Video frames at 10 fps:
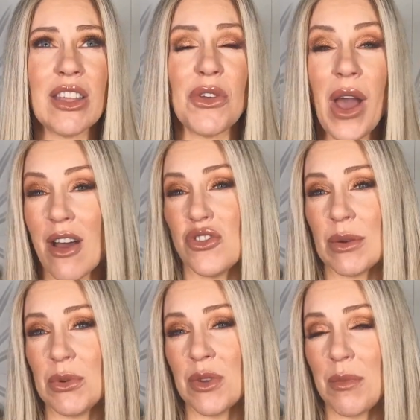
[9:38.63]
if you have
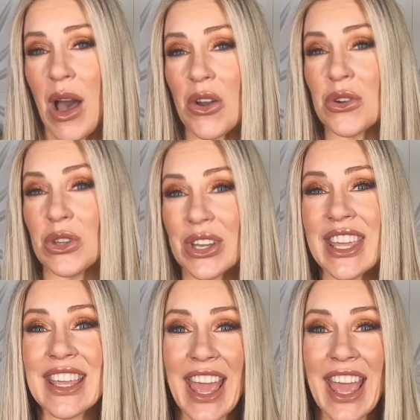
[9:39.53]
trouble with powder looking